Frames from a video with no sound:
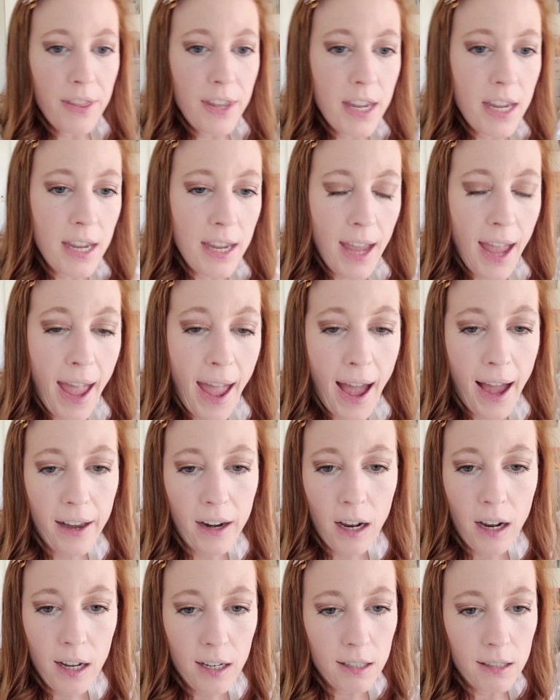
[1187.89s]
the
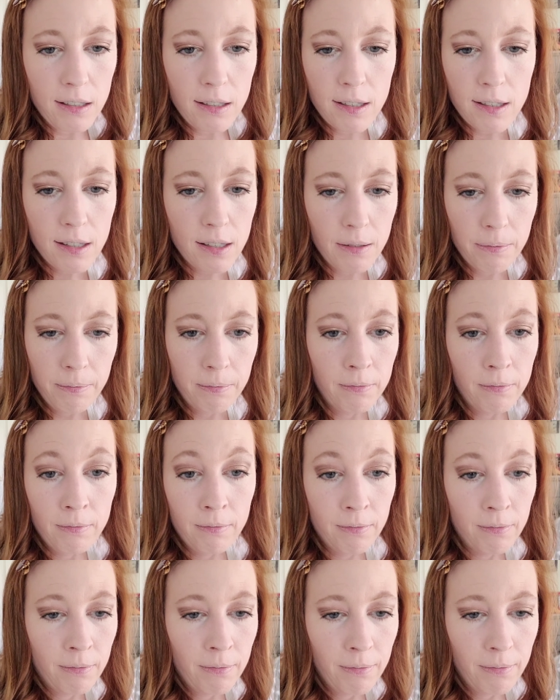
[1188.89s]
add-ons
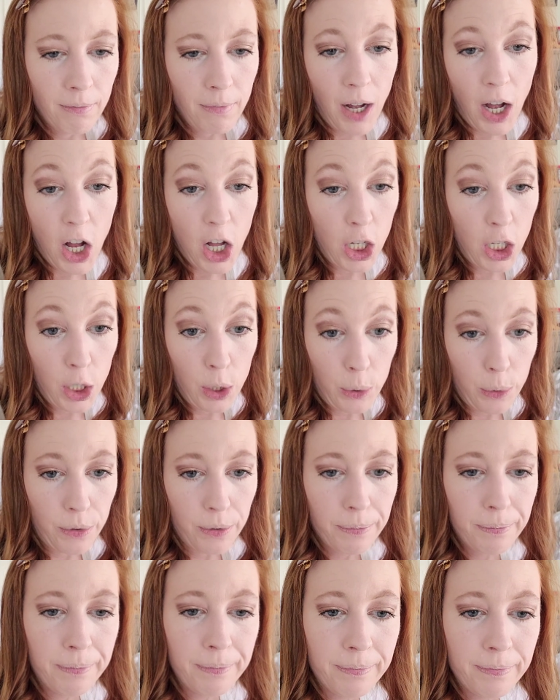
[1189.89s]

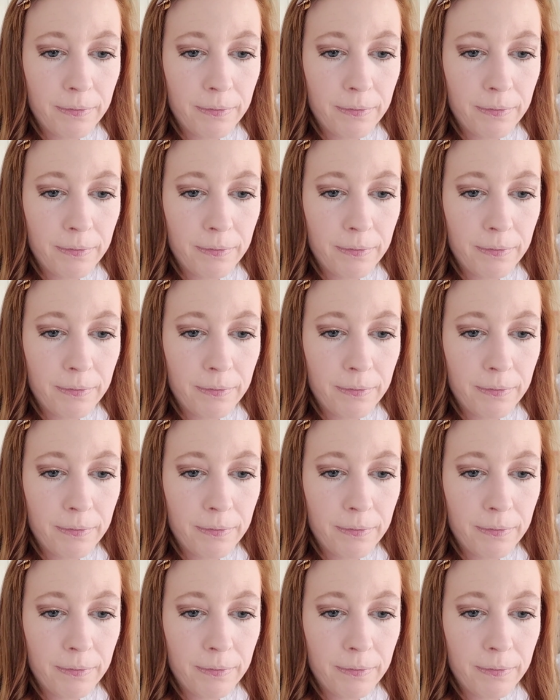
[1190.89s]
alone.